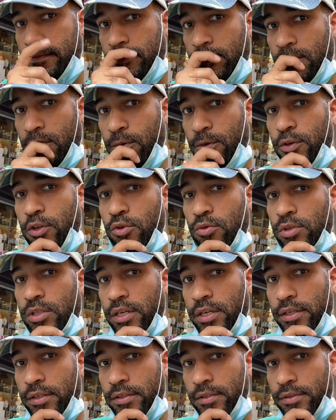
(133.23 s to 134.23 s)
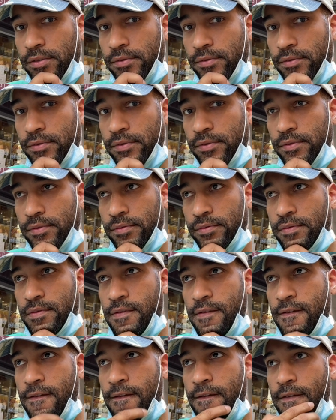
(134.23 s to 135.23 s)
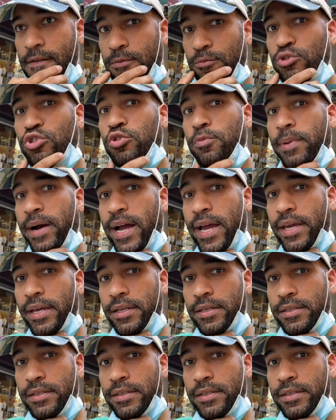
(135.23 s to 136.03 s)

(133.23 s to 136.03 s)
What do you think? Would you buy it?